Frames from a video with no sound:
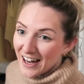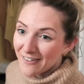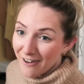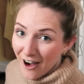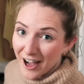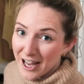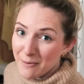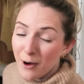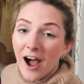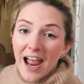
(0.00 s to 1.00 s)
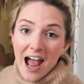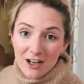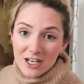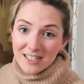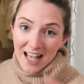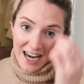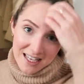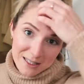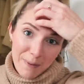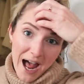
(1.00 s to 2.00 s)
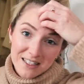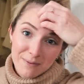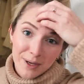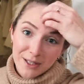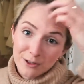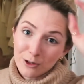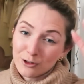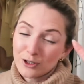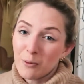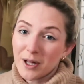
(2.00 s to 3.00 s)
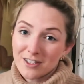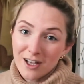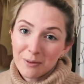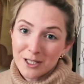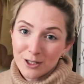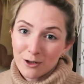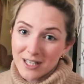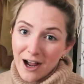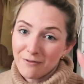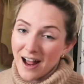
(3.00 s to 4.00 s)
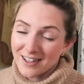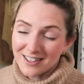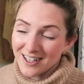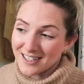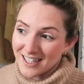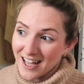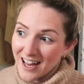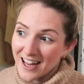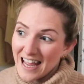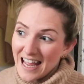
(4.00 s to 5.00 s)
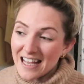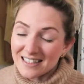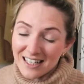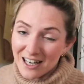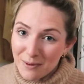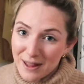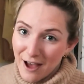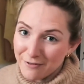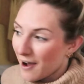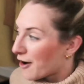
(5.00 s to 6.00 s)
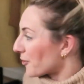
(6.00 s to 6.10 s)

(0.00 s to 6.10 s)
vibe. I actually sell it as a pattern bundle, so by the time this goes out, Valentine's Day isn't going to be that far